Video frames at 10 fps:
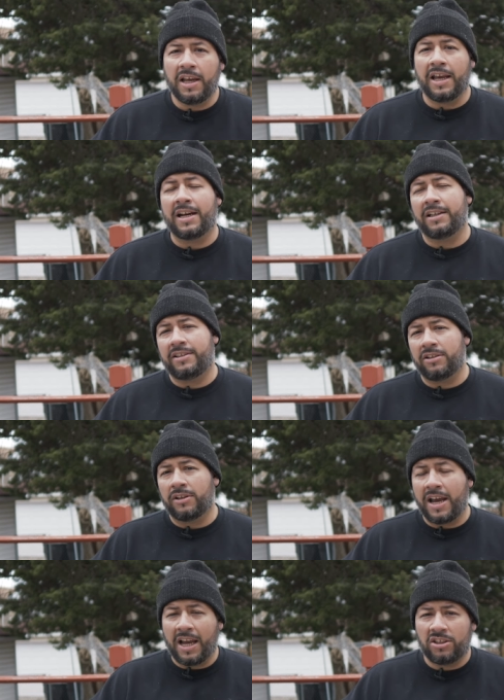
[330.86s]
an
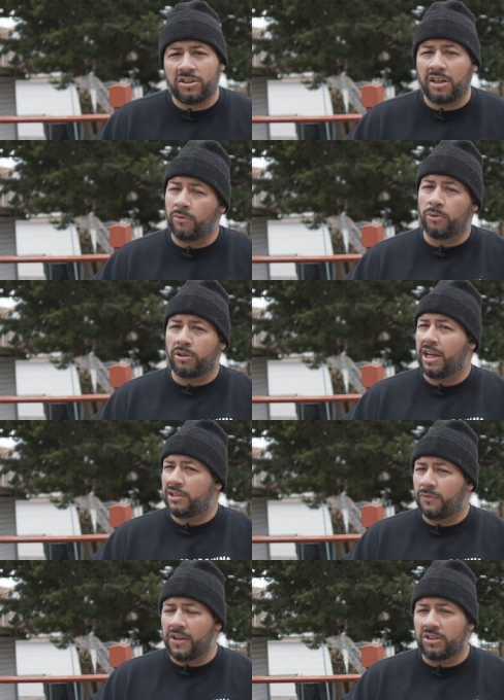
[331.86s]
ideal action. It will
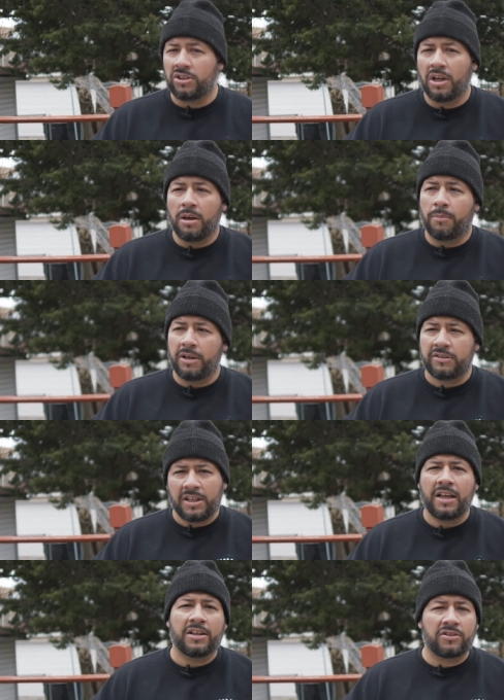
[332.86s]
catch fish, but it's
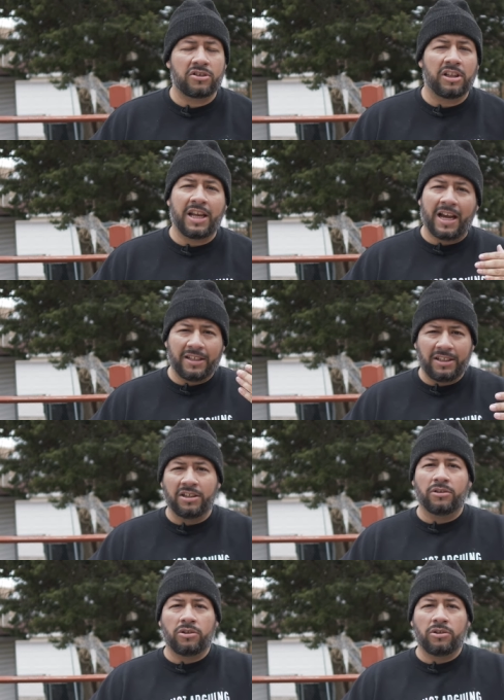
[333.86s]
not necessarily ideal.